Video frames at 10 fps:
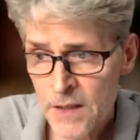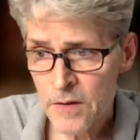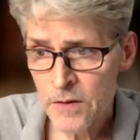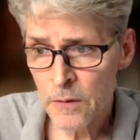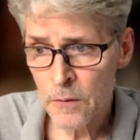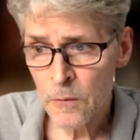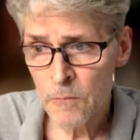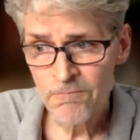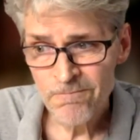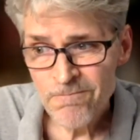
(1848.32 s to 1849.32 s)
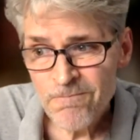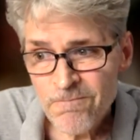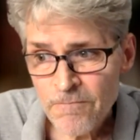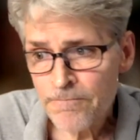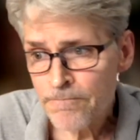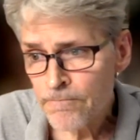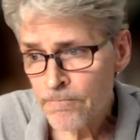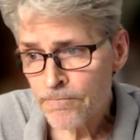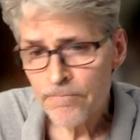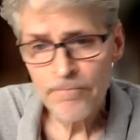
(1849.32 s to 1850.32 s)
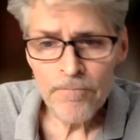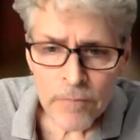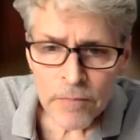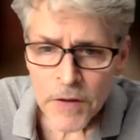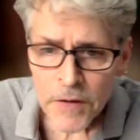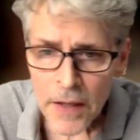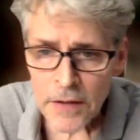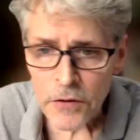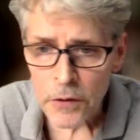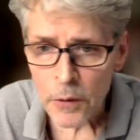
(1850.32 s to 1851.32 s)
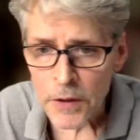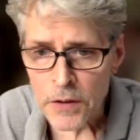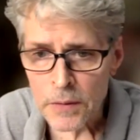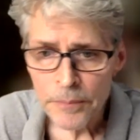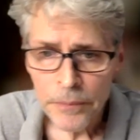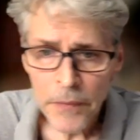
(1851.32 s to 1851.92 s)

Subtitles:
So does that answer your question?